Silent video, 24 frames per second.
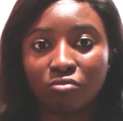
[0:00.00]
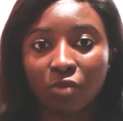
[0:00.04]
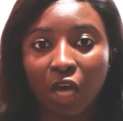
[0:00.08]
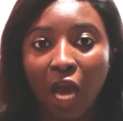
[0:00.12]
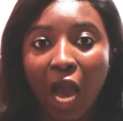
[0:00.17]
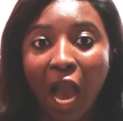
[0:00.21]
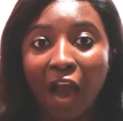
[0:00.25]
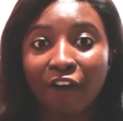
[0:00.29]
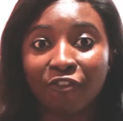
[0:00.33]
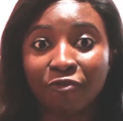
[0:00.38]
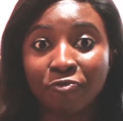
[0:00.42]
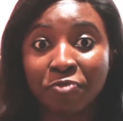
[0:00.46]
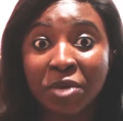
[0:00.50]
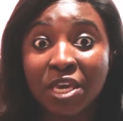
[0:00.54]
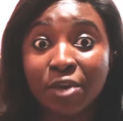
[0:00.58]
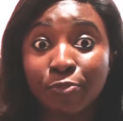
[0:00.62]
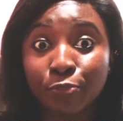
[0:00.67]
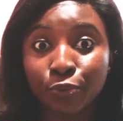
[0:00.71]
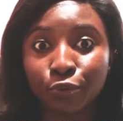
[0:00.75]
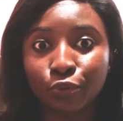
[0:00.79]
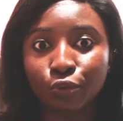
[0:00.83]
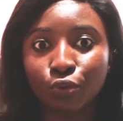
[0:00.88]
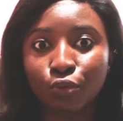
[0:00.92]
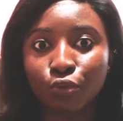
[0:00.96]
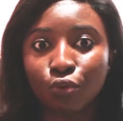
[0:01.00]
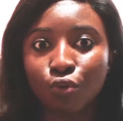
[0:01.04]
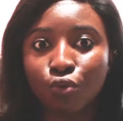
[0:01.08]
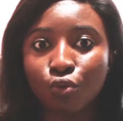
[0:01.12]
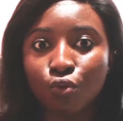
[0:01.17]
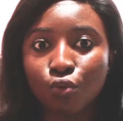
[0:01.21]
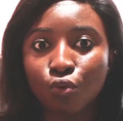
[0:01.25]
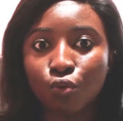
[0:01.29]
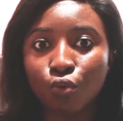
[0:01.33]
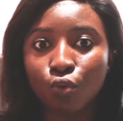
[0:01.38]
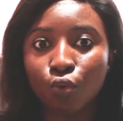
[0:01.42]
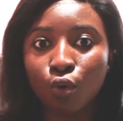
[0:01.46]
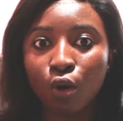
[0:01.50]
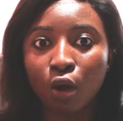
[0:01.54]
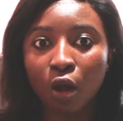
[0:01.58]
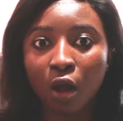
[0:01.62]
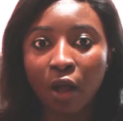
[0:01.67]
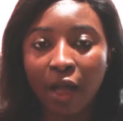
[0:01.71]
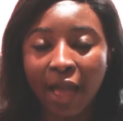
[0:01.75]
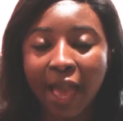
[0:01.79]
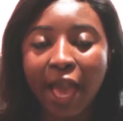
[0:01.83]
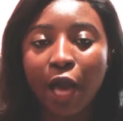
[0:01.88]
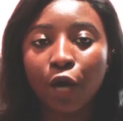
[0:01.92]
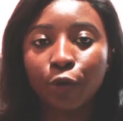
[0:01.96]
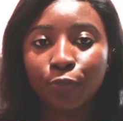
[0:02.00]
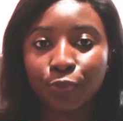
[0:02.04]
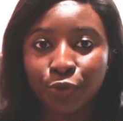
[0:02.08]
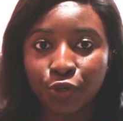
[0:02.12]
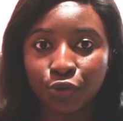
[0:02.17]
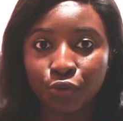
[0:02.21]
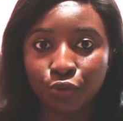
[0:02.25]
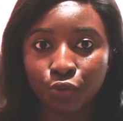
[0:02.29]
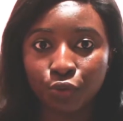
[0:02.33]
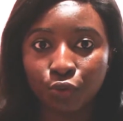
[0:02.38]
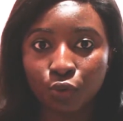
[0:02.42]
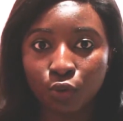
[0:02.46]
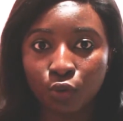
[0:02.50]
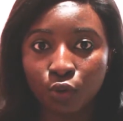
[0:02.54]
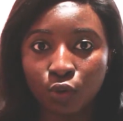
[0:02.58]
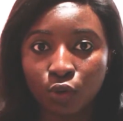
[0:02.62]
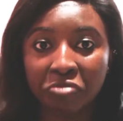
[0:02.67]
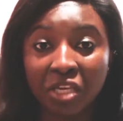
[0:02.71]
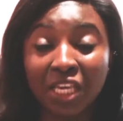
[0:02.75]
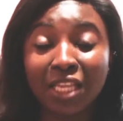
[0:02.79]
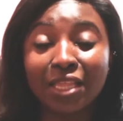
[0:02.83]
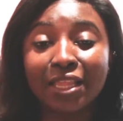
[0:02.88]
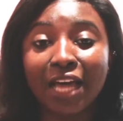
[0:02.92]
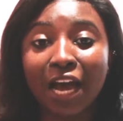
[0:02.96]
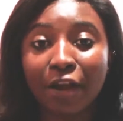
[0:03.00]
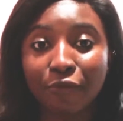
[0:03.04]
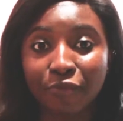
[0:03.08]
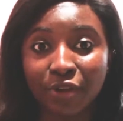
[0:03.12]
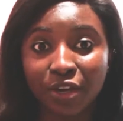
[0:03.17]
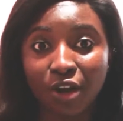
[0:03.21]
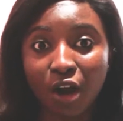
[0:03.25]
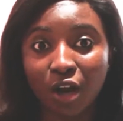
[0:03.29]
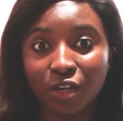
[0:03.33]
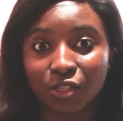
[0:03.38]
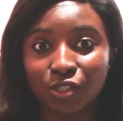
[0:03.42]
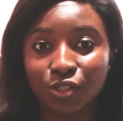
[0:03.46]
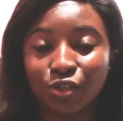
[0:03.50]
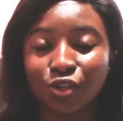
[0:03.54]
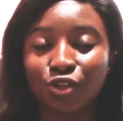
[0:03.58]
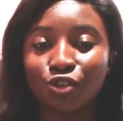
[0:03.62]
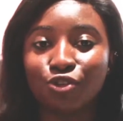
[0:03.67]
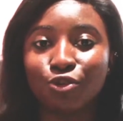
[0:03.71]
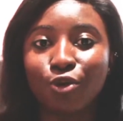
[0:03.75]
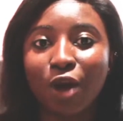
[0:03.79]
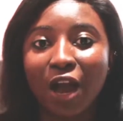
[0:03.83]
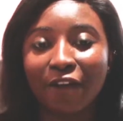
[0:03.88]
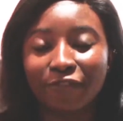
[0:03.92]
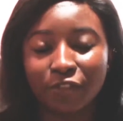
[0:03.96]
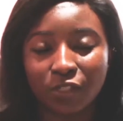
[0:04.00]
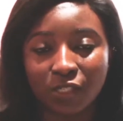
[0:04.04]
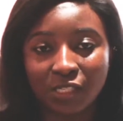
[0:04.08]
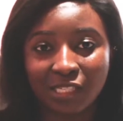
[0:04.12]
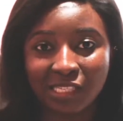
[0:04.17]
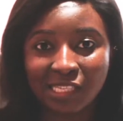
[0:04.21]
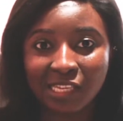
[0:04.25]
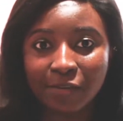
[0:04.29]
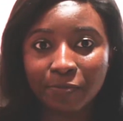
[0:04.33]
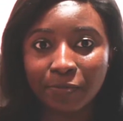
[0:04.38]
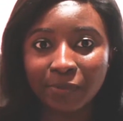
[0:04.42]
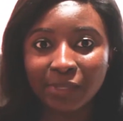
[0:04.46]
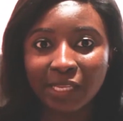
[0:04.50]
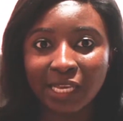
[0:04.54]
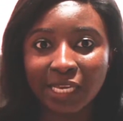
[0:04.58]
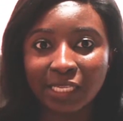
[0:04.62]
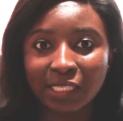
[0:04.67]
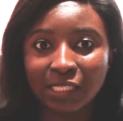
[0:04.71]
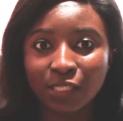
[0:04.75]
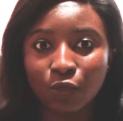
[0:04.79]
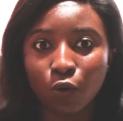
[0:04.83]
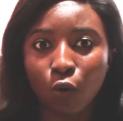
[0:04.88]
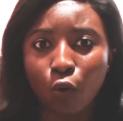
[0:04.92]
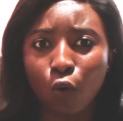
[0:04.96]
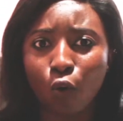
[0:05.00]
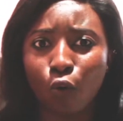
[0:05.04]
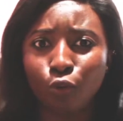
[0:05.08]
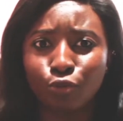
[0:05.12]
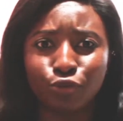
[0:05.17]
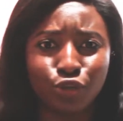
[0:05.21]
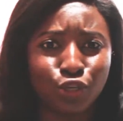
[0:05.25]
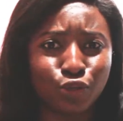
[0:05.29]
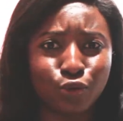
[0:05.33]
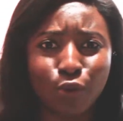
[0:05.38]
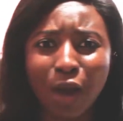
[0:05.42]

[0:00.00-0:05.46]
have people who help you in that regard so you don't have to sleep late or,